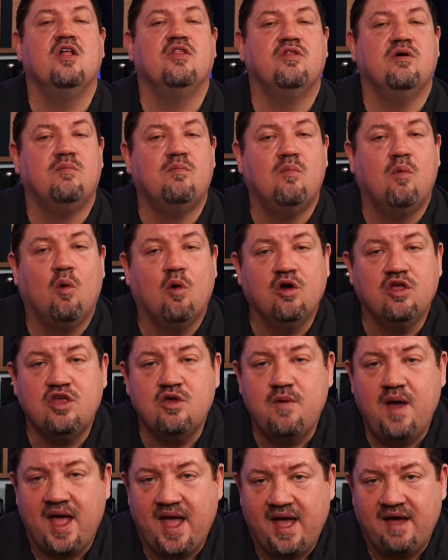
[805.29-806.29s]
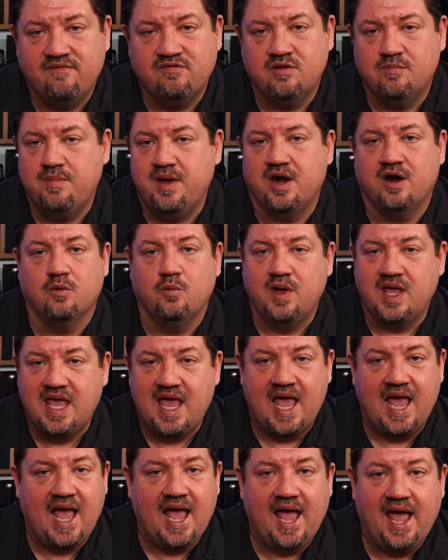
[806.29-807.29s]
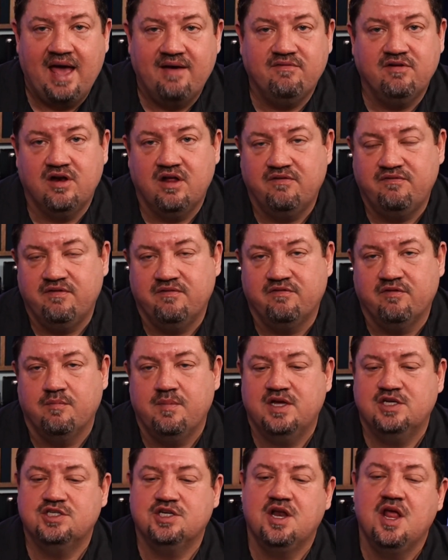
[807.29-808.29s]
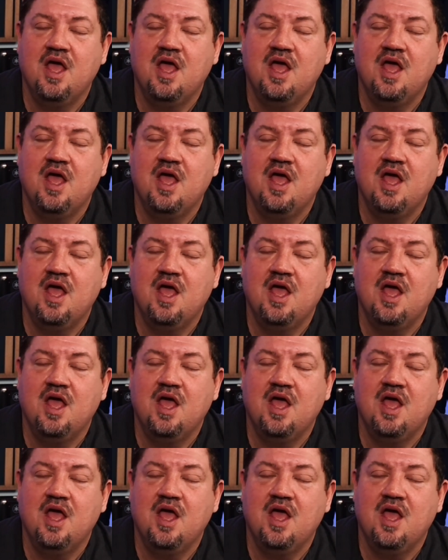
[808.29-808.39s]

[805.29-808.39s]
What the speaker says: The more you have, the better. We can't have enough information.